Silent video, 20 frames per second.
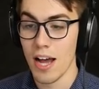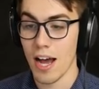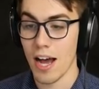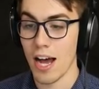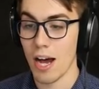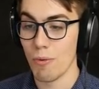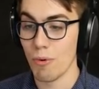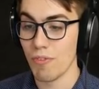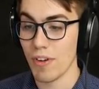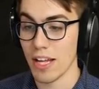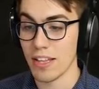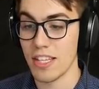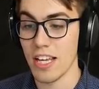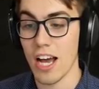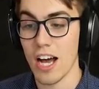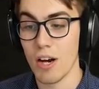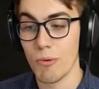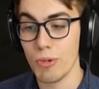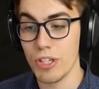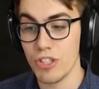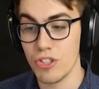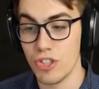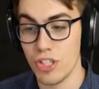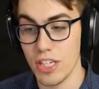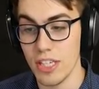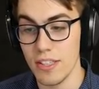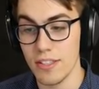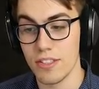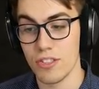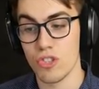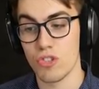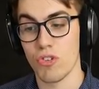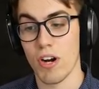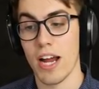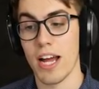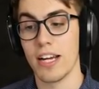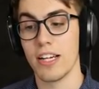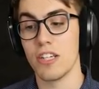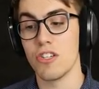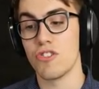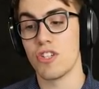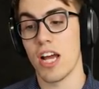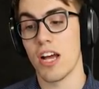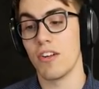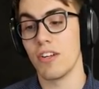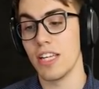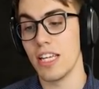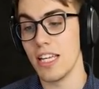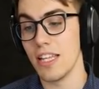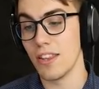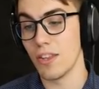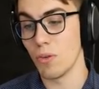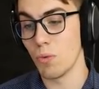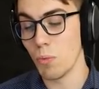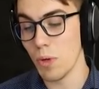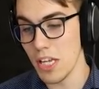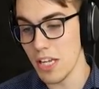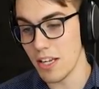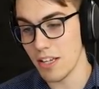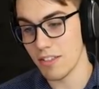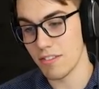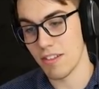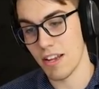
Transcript: Uh, we've got the always cheat, the strong shall eat the weak.